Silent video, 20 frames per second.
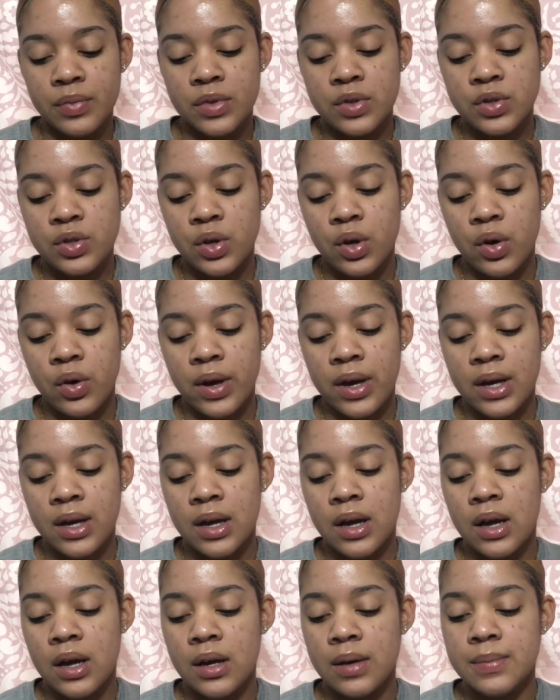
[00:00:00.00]
So it
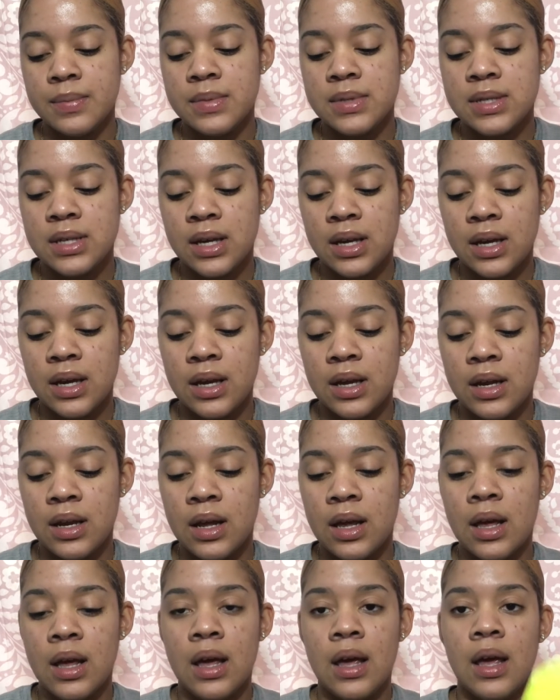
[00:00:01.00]
comes in
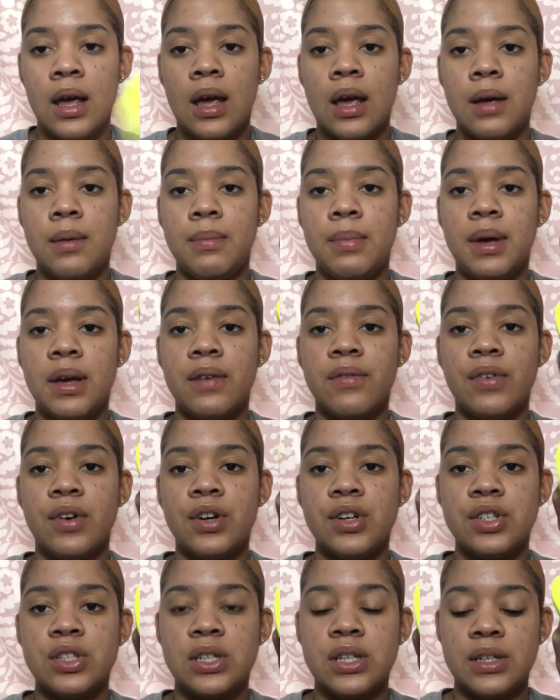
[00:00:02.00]
a big
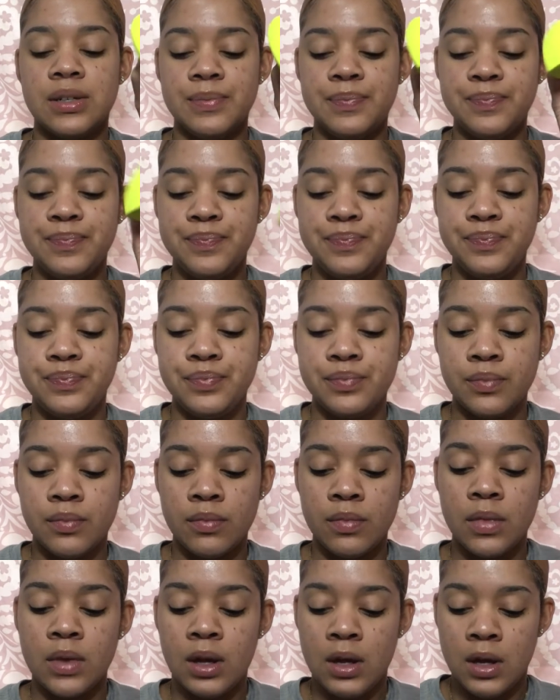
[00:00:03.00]
version,
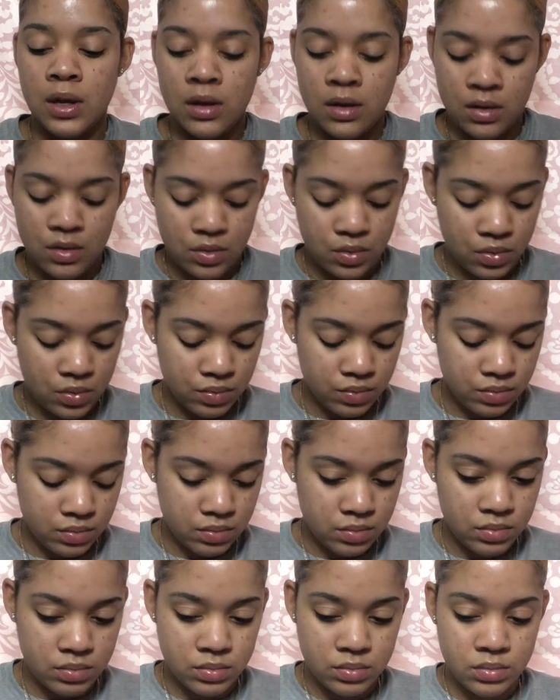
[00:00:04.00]
ooh,
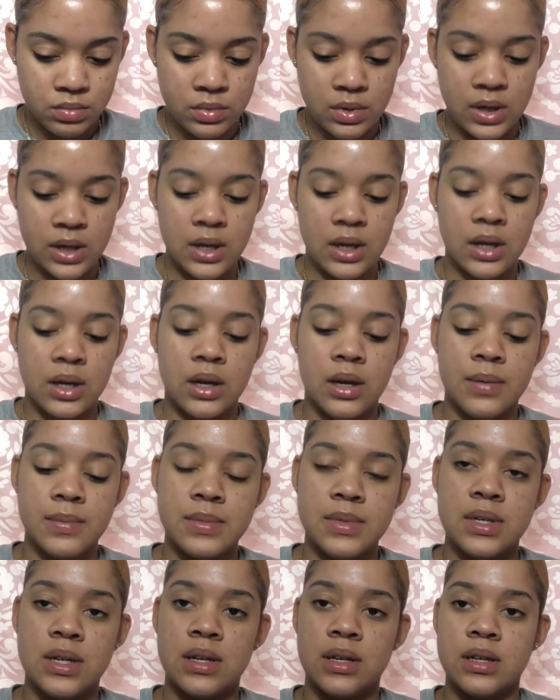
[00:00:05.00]
and it
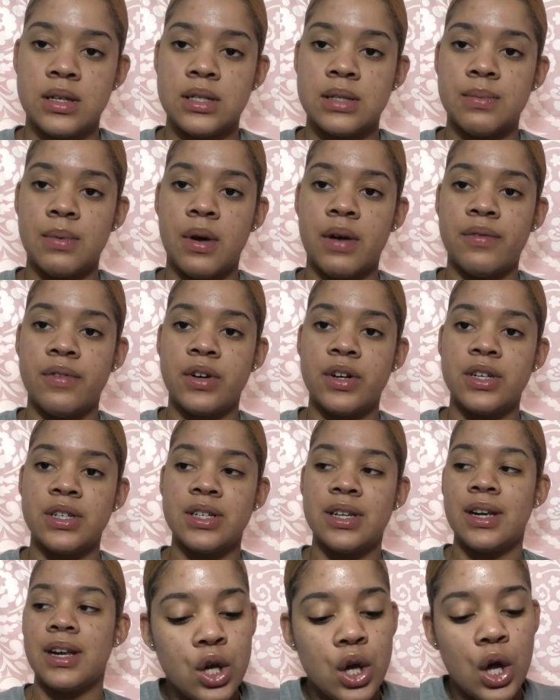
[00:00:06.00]
comes in a small
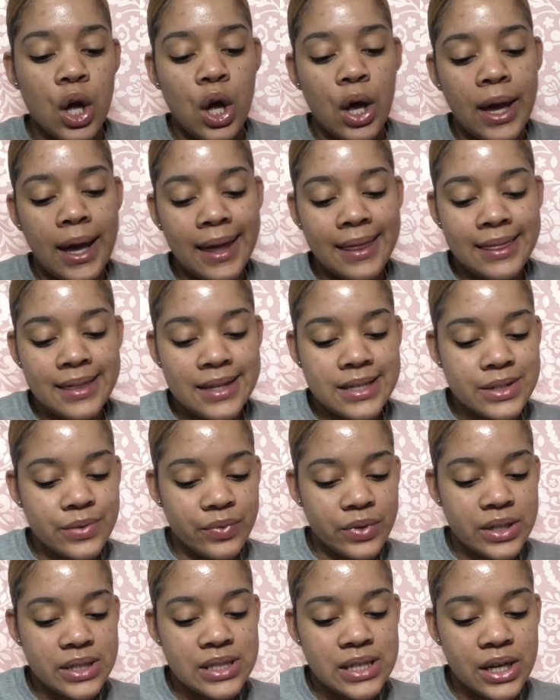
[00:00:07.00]
version. And this
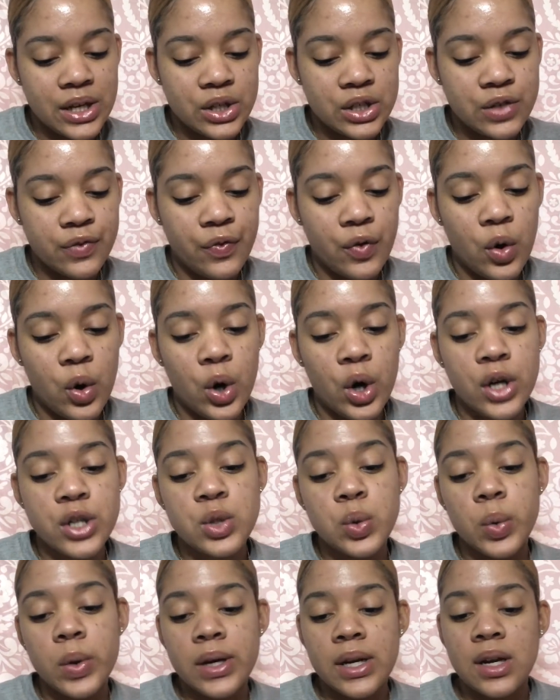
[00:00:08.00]
retails for
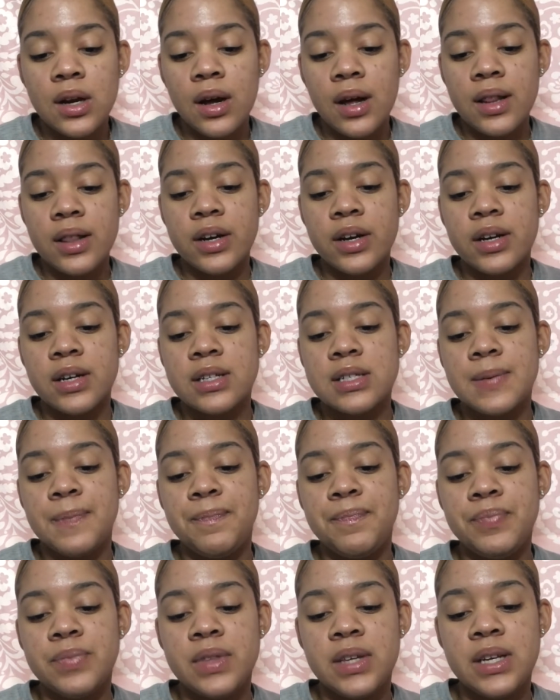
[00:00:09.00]
$20.
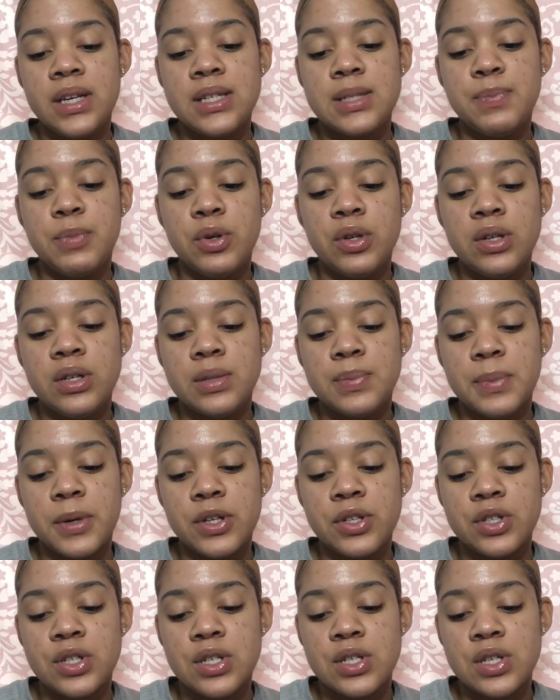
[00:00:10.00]
These beauty
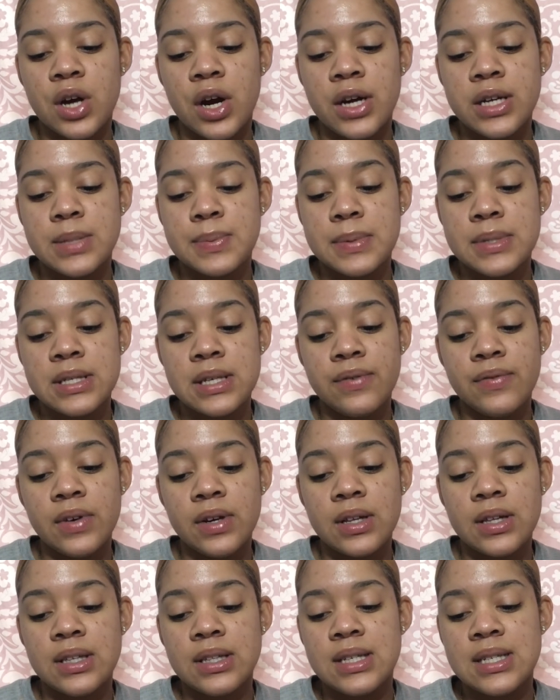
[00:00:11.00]
sponges are
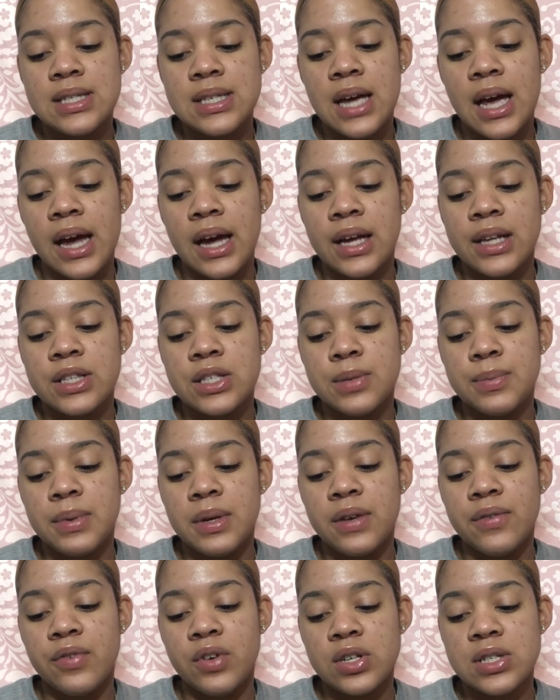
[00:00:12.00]
specifically designed to
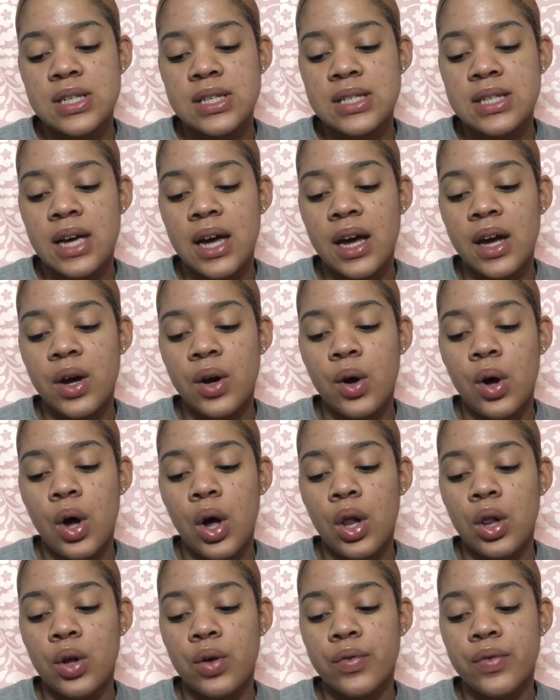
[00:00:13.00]
be versatile
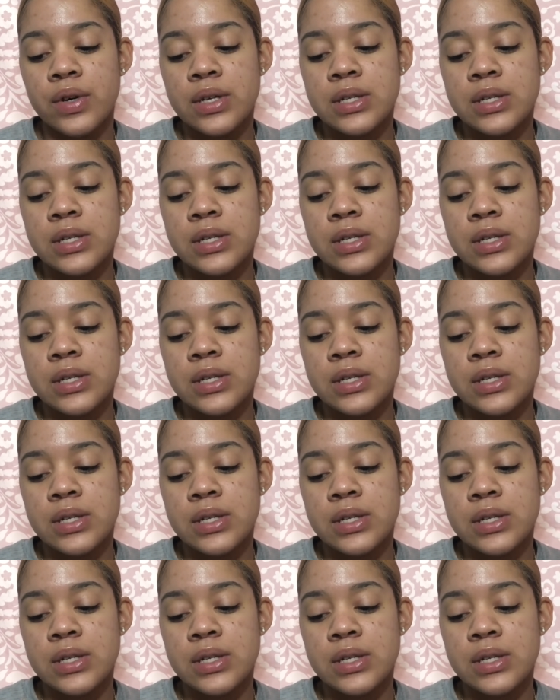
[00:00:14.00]
all-over